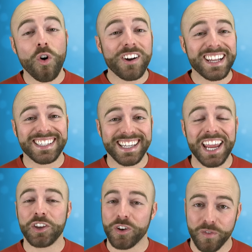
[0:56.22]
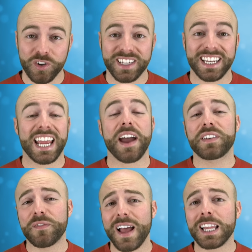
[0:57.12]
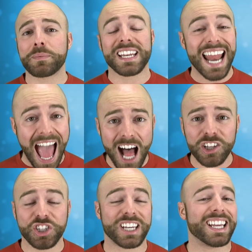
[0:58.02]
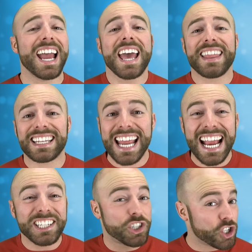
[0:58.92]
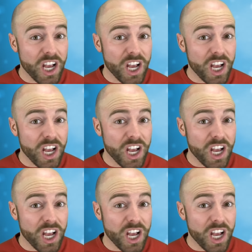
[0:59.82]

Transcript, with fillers: Oregon State University have developed an algae that tastes